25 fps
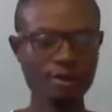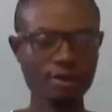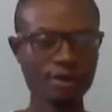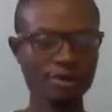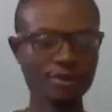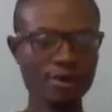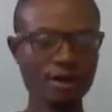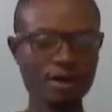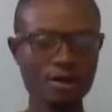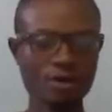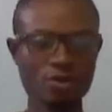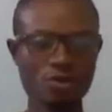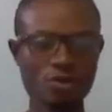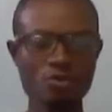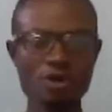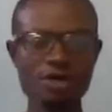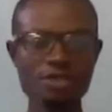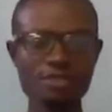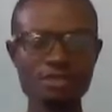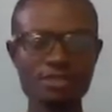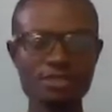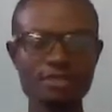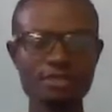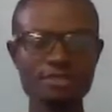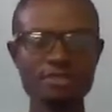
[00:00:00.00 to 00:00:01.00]
Now,
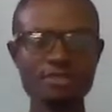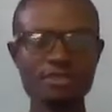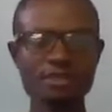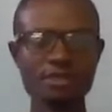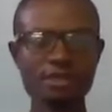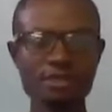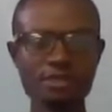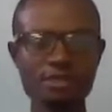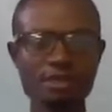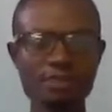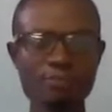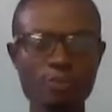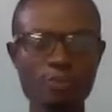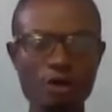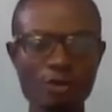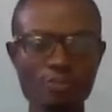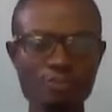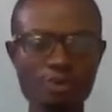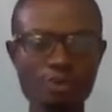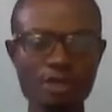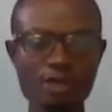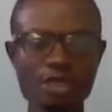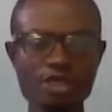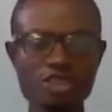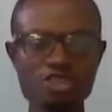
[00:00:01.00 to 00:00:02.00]
what does
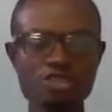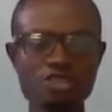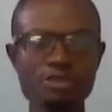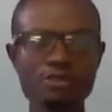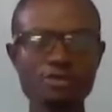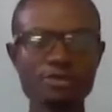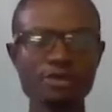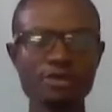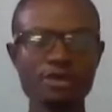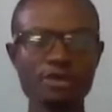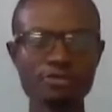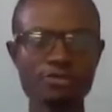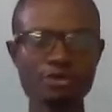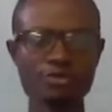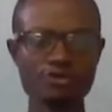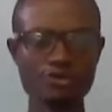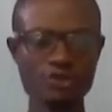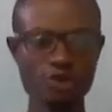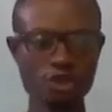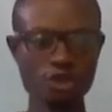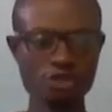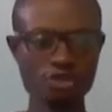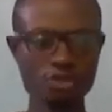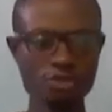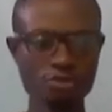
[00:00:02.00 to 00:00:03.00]
depopulation
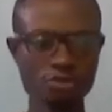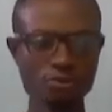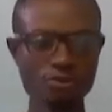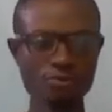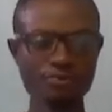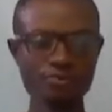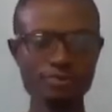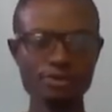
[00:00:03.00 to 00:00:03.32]
refer to?